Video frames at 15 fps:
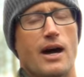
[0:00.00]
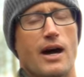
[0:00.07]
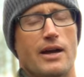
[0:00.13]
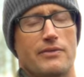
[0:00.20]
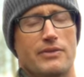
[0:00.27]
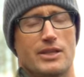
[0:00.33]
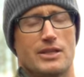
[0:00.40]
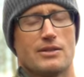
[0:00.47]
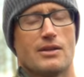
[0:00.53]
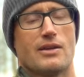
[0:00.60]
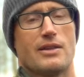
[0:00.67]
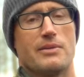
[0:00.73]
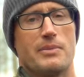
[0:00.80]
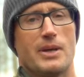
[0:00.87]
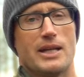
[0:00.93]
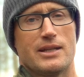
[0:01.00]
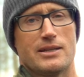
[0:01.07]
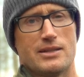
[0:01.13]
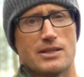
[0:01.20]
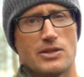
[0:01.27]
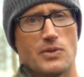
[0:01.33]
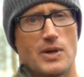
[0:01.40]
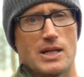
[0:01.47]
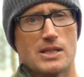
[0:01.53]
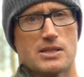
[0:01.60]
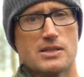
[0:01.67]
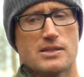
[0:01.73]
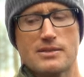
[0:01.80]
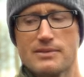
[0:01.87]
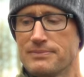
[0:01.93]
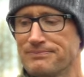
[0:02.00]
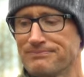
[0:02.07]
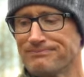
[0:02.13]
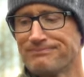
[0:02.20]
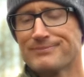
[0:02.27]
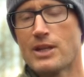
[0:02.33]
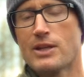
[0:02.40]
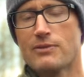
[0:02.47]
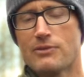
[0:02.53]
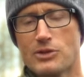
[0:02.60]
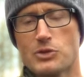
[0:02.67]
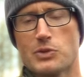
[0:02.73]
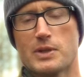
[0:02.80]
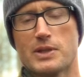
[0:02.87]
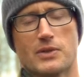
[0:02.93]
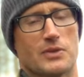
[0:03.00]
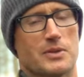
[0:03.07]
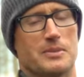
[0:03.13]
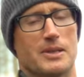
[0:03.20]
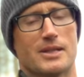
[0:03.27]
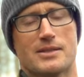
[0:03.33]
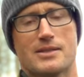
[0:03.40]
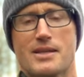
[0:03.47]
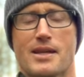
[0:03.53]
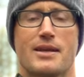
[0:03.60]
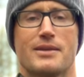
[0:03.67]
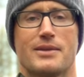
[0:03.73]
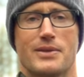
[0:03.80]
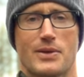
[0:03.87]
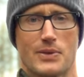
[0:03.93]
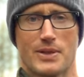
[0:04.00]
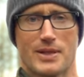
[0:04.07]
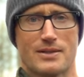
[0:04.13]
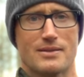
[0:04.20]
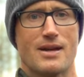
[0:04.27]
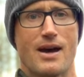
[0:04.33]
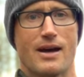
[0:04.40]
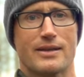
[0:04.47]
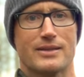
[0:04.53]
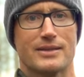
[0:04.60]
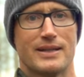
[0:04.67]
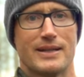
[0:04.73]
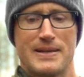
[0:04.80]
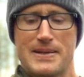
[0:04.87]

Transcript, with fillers: Ivan, are they made in the US? for 23 bucks? No, they are not.